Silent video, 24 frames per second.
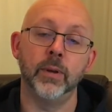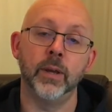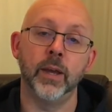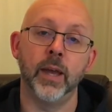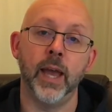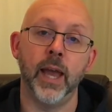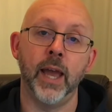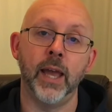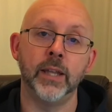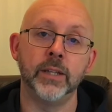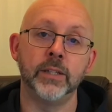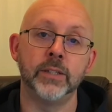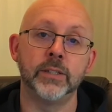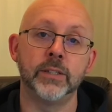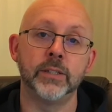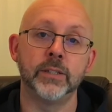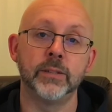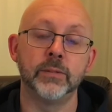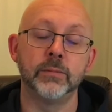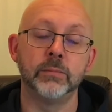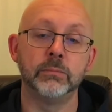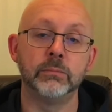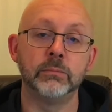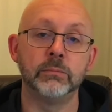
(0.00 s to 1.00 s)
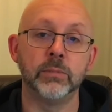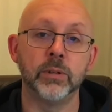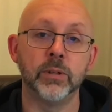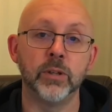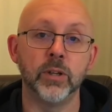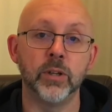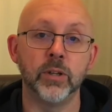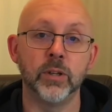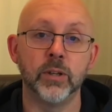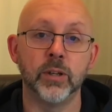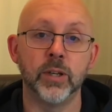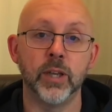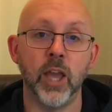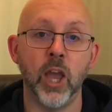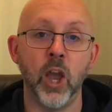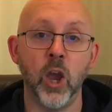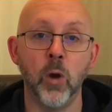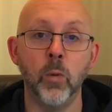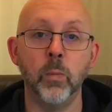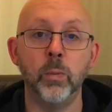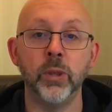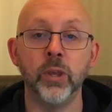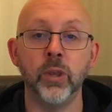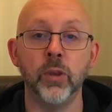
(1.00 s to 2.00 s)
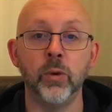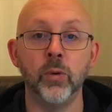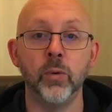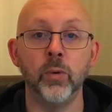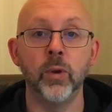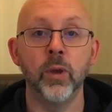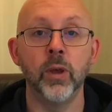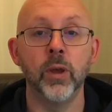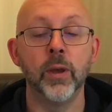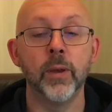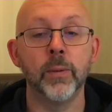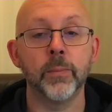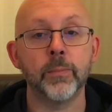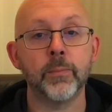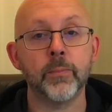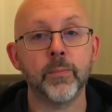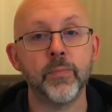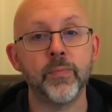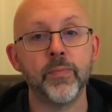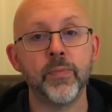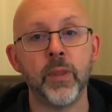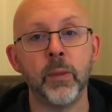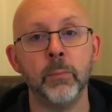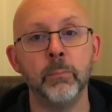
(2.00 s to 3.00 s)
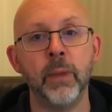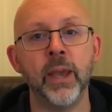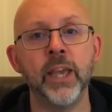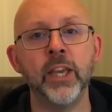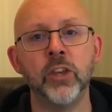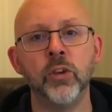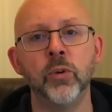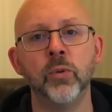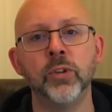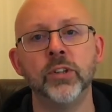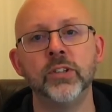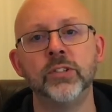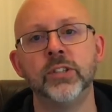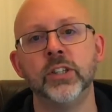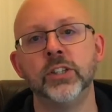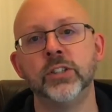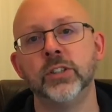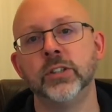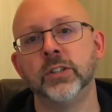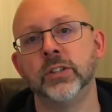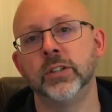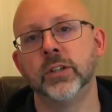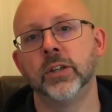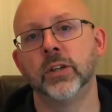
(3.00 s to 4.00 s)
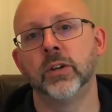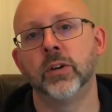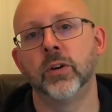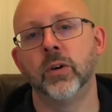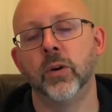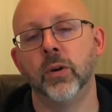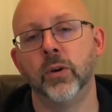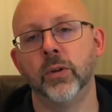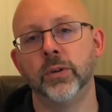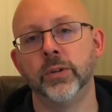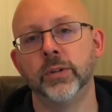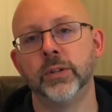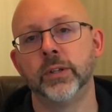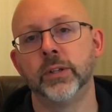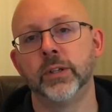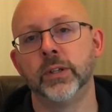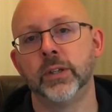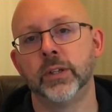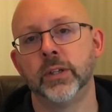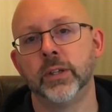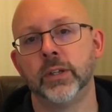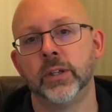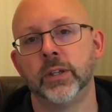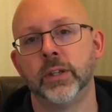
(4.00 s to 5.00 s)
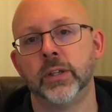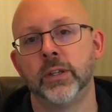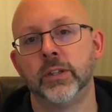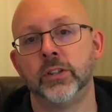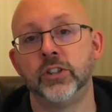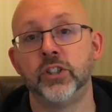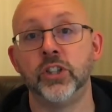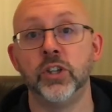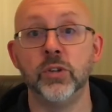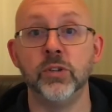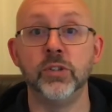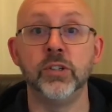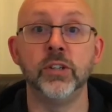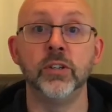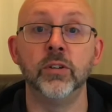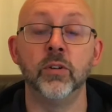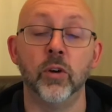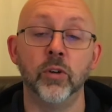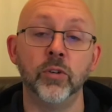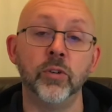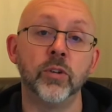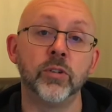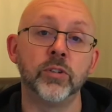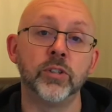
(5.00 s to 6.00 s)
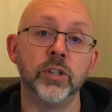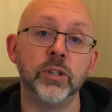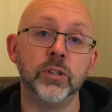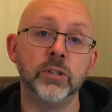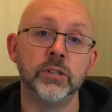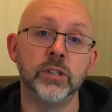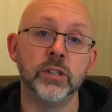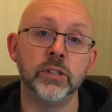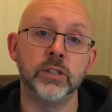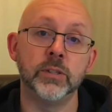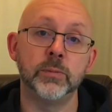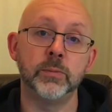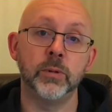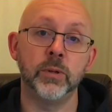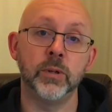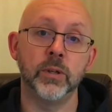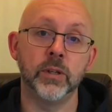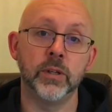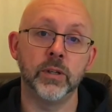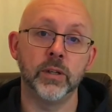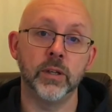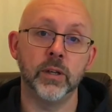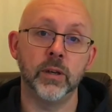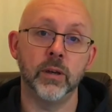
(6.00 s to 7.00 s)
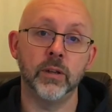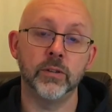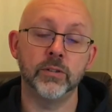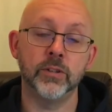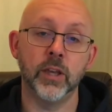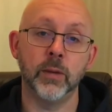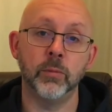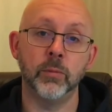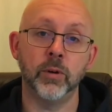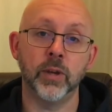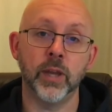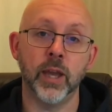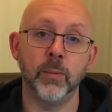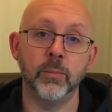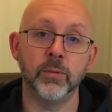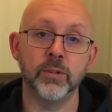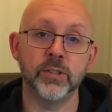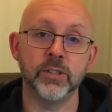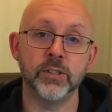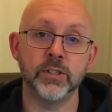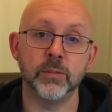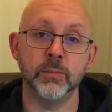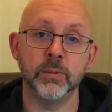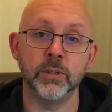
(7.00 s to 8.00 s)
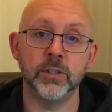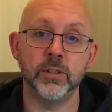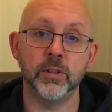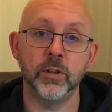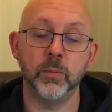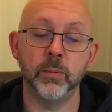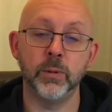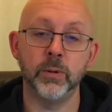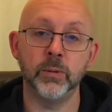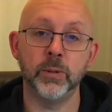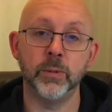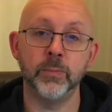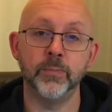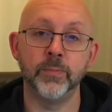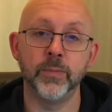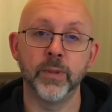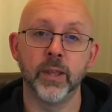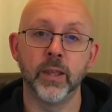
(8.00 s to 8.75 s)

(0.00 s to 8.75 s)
and help you make your decision on choosing or not choosing to put a thermal camera system into your building.